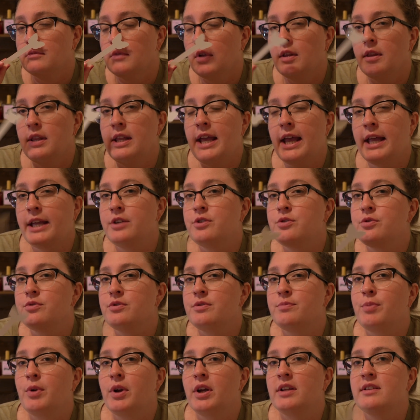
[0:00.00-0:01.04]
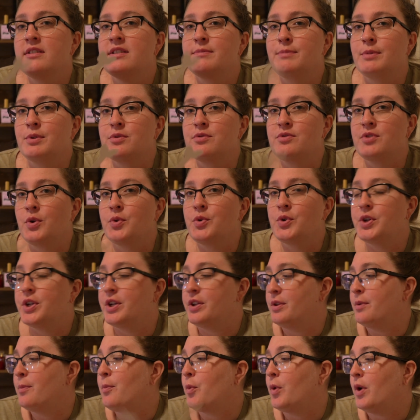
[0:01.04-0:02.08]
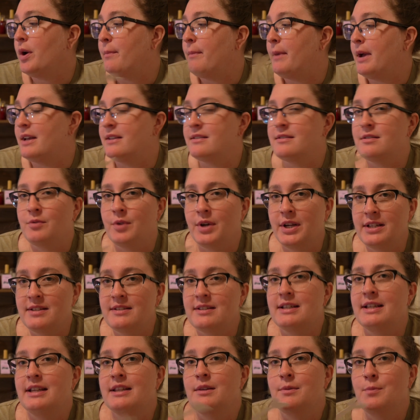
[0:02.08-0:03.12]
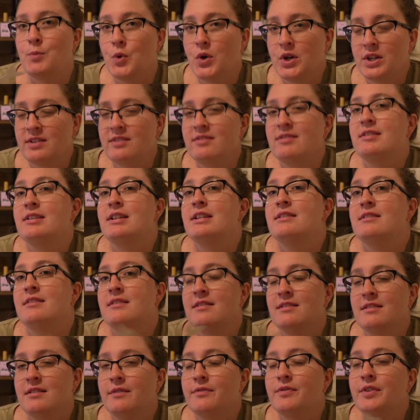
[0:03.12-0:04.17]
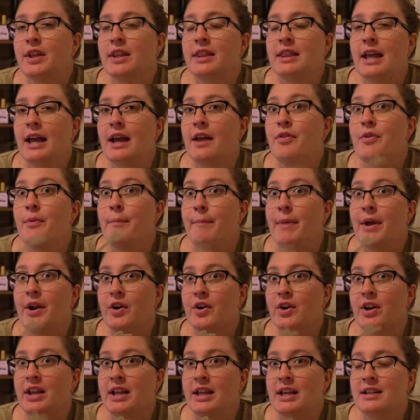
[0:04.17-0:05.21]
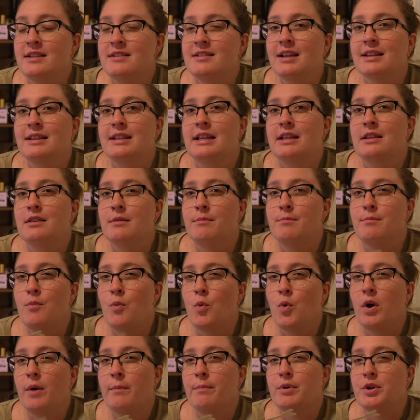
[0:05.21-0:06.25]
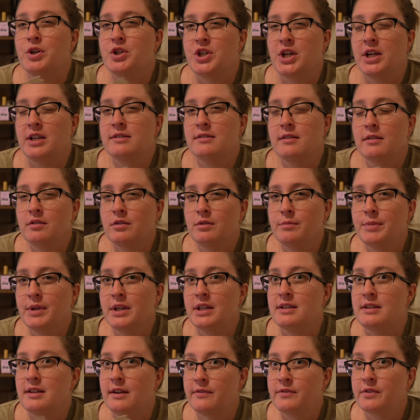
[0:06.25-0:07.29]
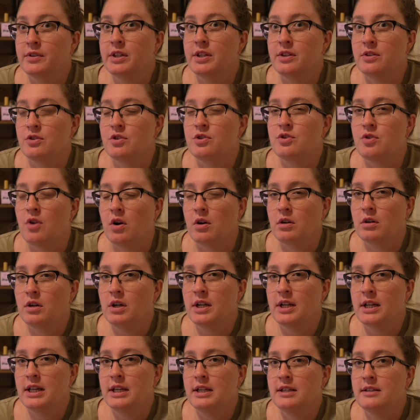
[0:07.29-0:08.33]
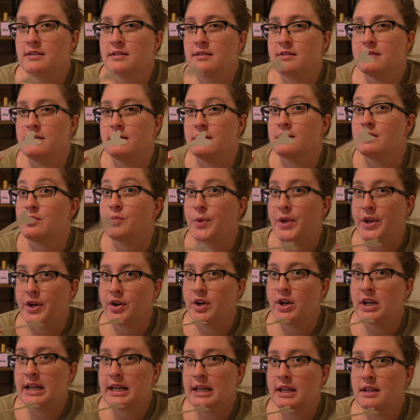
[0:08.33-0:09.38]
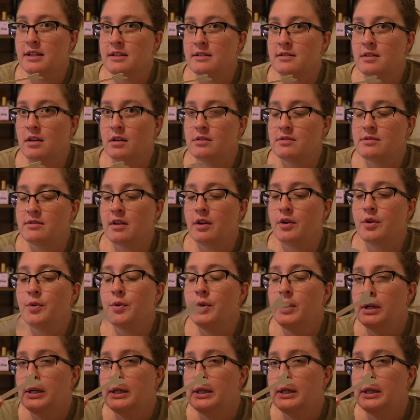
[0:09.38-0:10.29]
The angel's bread smells so good, and the more it macerates, again, the more it sits and stuff like that, the better it gets. I think the more it projects a little bit, and definitely the stronger it gets, the sweeter it gets also.